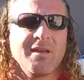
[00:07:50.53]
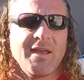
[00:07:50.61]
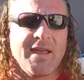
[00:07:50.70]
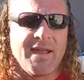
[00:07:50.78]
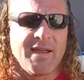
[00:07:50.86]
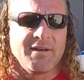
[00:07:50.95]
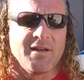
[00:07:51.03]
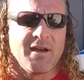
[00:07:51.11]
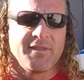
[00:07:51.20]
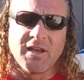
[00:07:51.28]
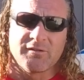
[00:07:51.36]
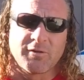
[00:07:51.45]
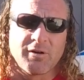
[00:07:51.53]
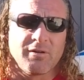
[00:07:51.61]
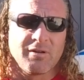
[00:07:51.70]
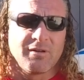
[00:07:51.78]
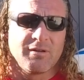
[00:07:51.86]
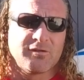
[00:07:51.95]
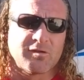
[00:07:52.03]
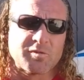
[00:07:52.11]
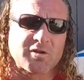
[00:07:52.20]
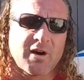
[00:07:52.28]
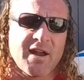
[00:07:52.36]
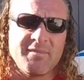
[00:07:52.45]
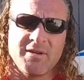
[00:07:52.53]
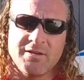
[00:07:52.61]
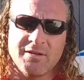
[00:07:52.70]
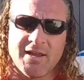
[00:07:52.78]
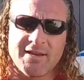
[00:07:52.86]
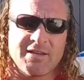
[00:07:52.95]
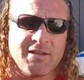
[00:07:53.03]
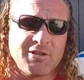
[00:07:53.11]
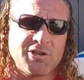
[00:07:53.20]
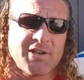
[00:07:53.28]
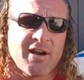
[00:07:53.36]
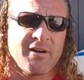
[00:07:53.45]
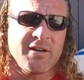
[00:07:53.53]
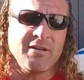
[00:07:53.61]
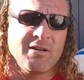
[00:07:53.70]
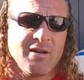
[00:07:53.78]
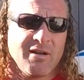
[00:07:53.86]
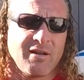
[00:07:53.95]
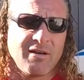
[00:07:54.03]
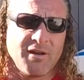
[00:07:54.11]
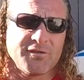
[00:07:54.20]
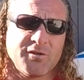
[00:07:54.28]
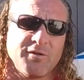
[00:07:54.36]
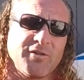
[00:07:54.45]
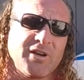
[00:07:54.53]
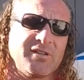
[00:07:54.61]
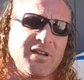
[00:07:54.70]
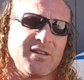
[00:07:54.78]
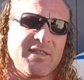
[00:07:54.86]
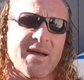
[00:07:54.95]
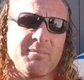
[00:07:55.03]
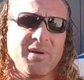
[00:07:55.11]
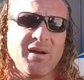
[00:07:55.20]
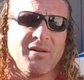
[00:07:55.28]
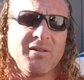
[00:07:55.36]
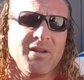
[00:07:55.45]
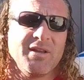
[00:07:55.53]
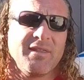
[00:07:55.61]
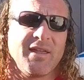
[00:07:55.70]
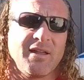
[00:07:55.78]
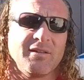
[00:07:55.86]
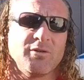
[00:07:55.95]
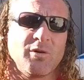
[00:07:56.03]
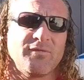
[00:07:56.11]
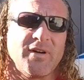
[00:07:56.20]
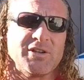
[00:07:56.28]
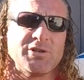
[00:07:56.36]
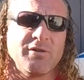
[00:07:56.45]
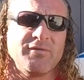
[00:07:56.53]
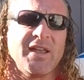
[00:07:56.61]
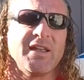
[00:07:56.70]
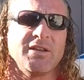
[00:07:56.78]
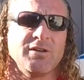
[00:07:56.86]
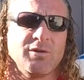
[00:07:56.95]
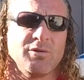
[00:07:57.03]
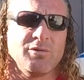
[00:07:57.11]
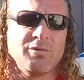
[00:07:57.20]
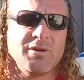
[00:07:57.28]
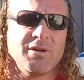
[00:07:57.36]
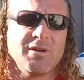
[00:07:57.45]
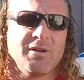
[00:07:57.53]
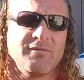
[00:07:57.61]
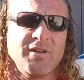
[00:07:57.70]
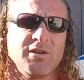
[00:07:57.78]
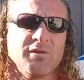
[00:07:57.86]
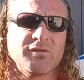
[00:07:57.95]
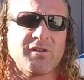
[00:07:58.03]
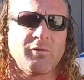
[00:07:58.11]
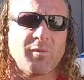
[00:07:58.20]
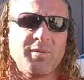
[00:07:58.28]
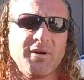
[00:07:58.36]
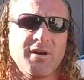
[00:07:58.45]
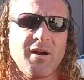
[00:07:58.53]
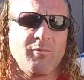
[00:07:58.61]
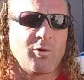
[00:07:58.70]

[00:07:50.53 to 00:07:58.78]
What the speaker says: And thanks for subscribing, liking, and sharing. And also don't forget to hit that bell that notifies you of any new videos that we're putting up.